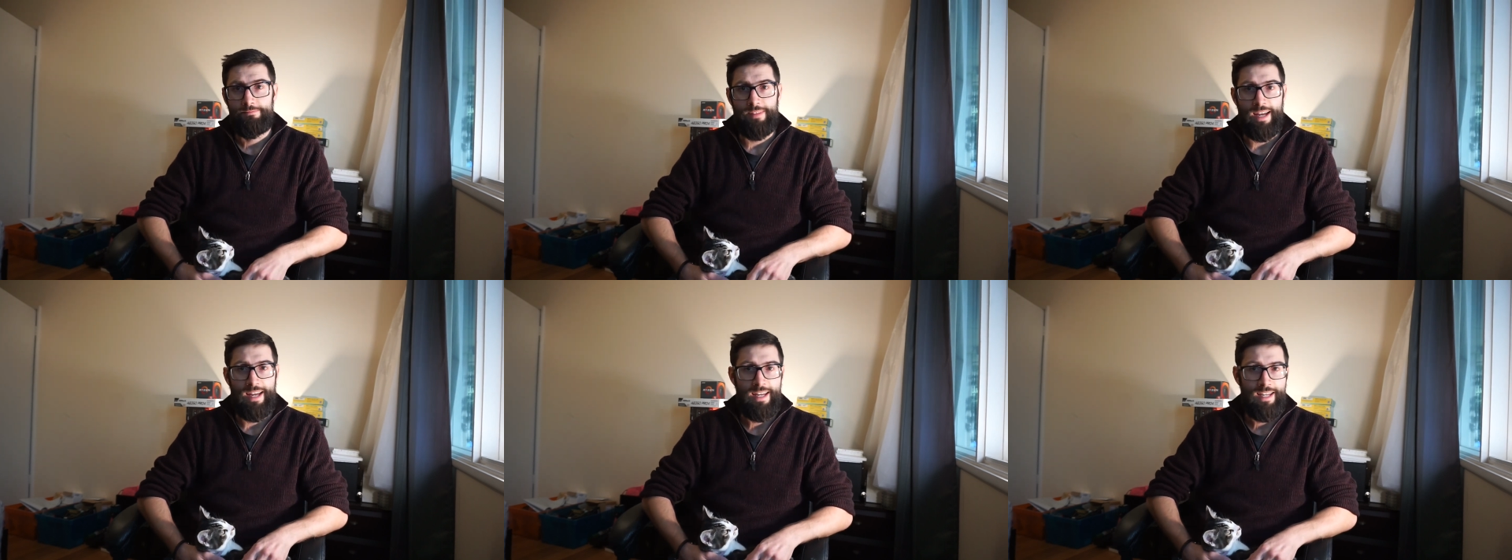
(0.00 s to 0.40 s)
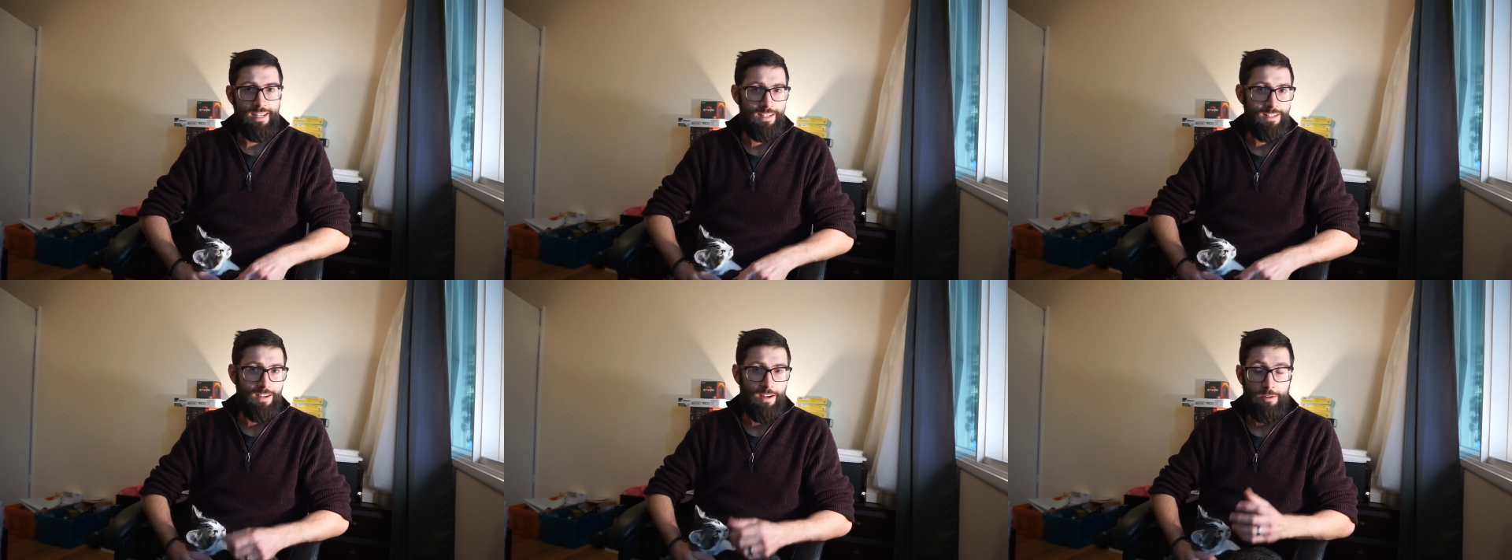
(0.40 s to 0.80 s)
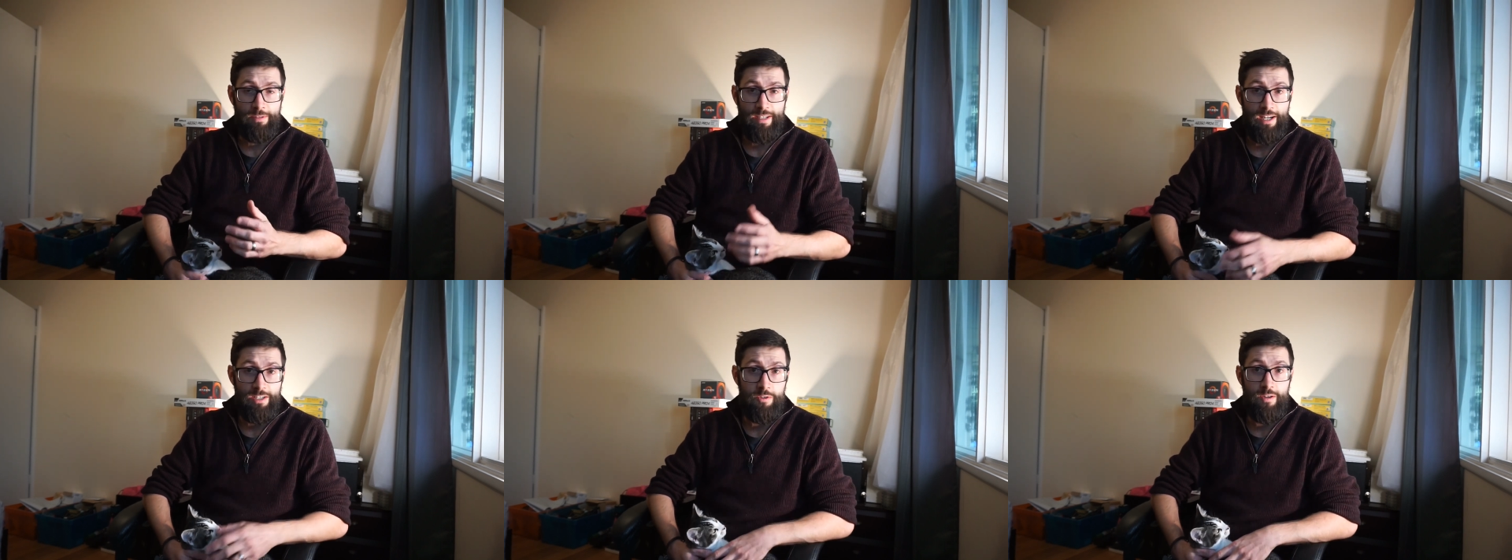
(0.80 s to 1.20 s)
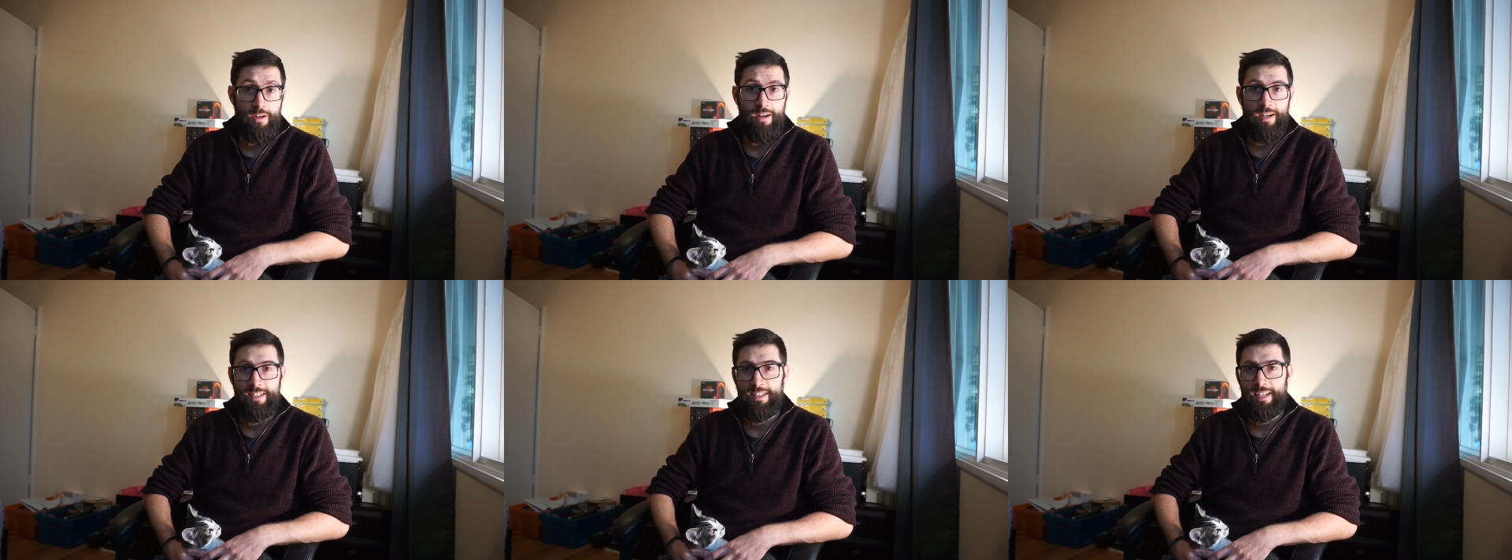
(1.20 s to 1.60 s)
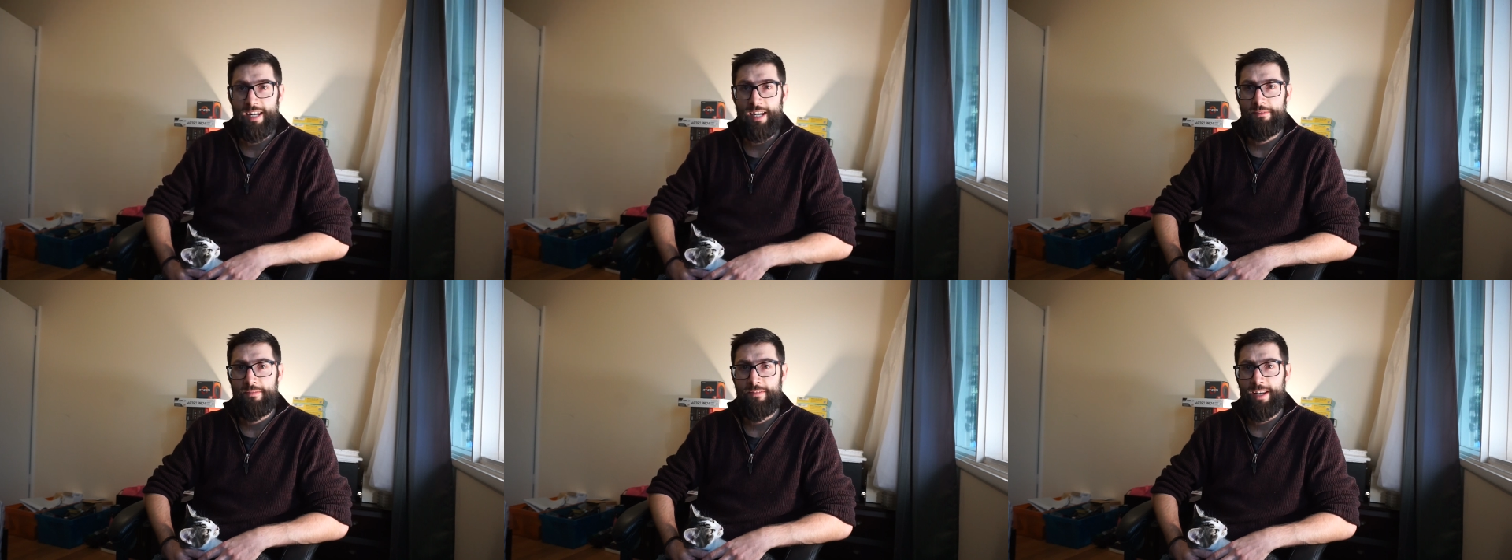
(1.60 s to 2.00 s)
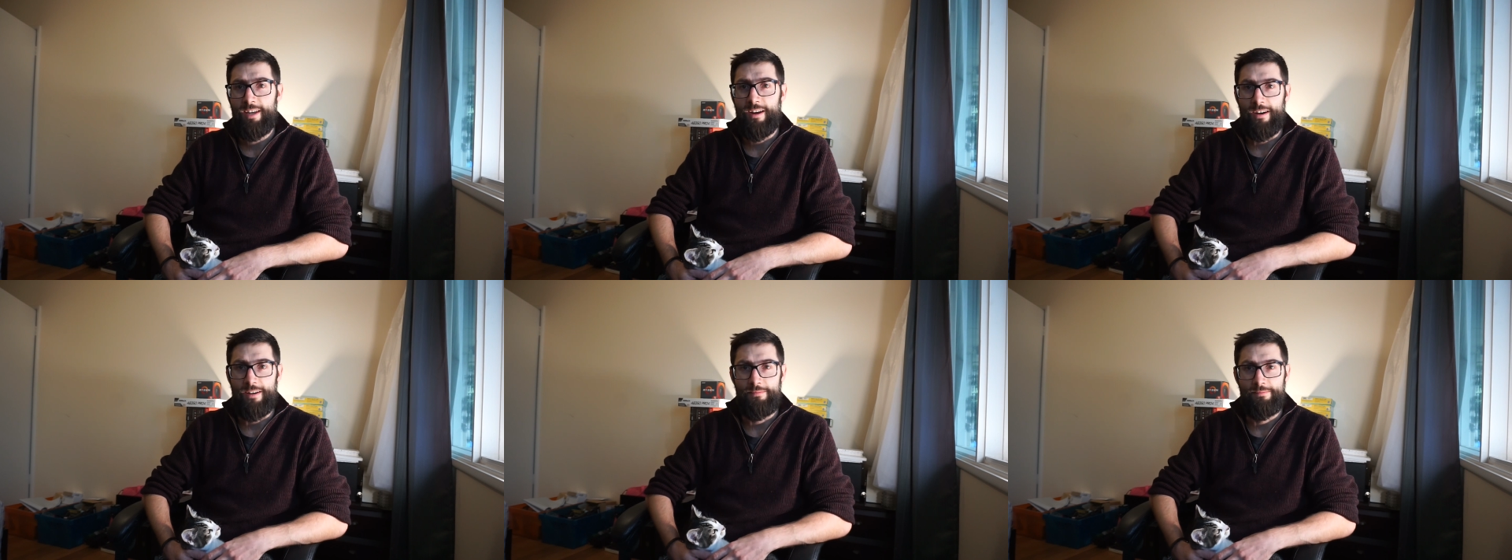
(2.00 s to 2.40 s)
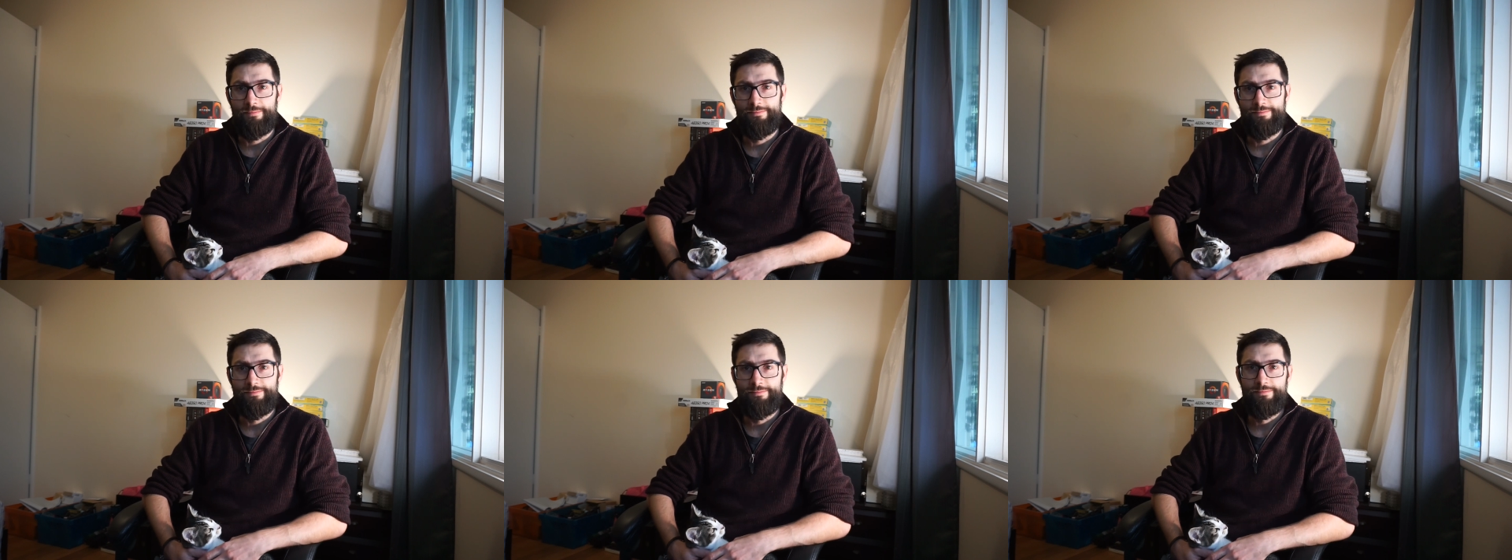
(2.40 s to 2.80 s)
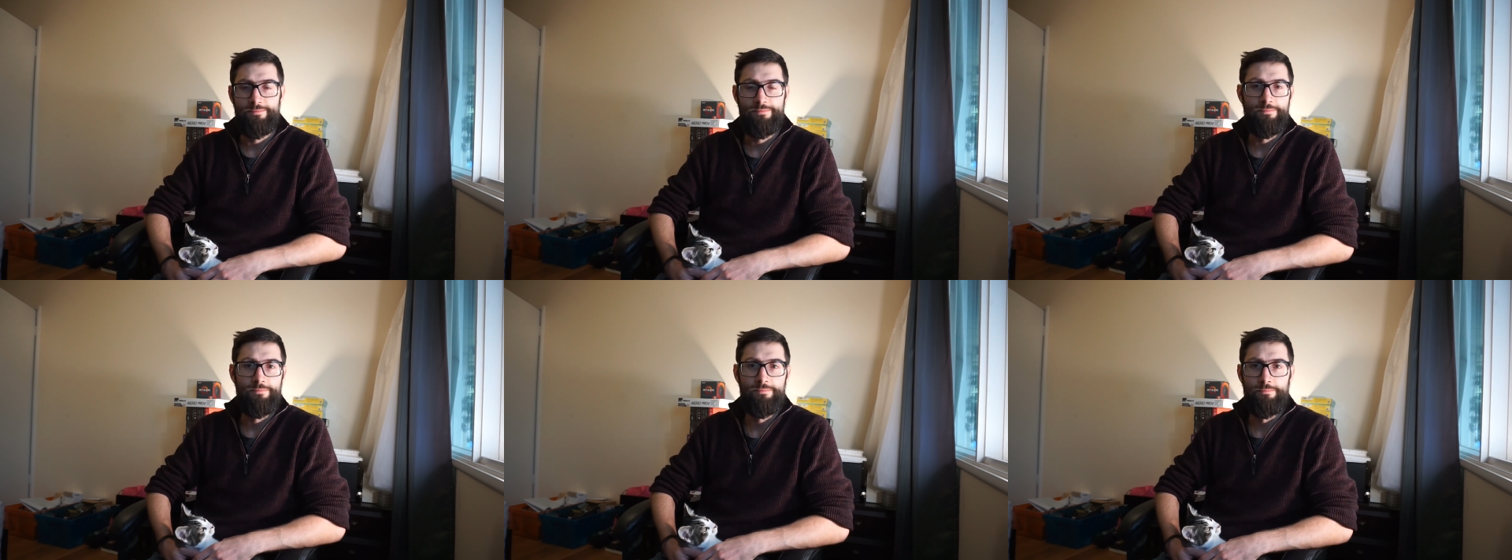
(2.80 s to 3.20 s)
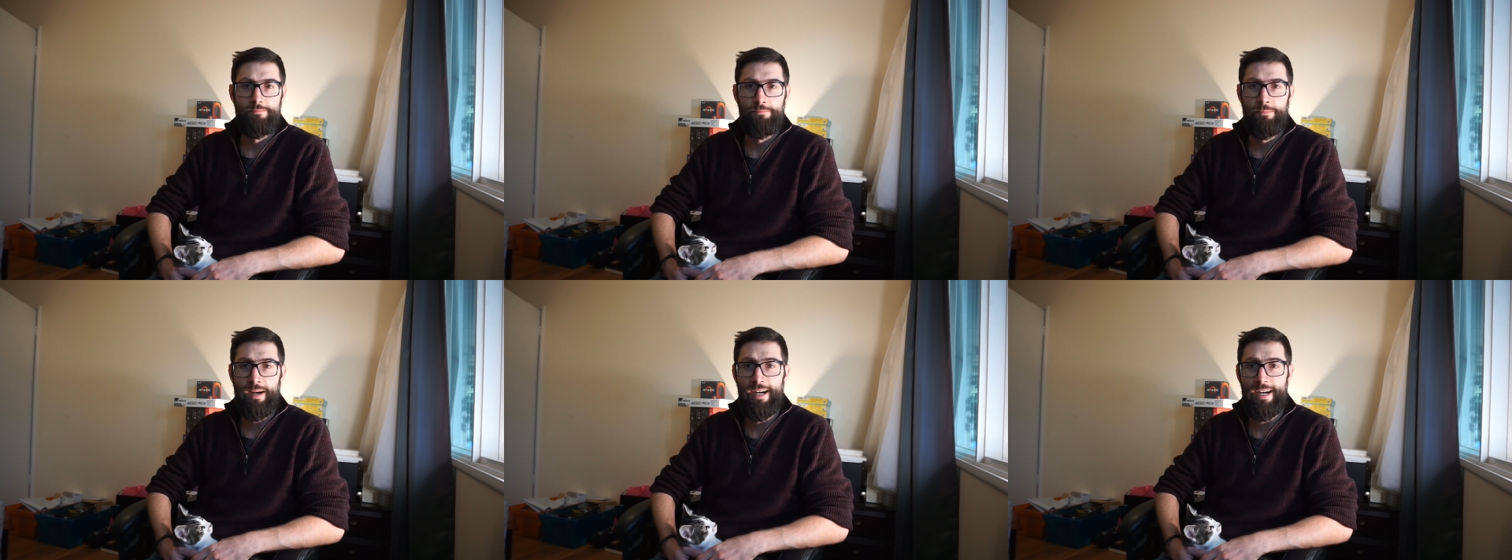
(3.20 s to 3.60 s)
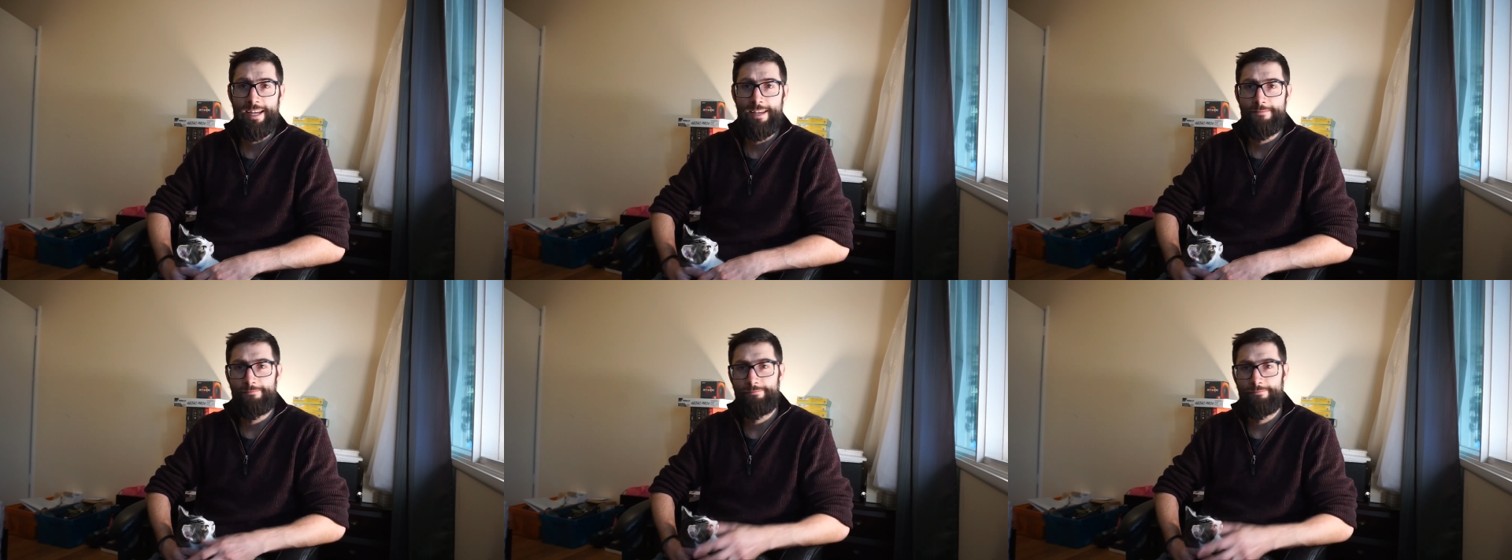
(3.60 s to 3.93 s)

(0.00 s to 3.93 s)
and I'll catch you guys in another video. Bye!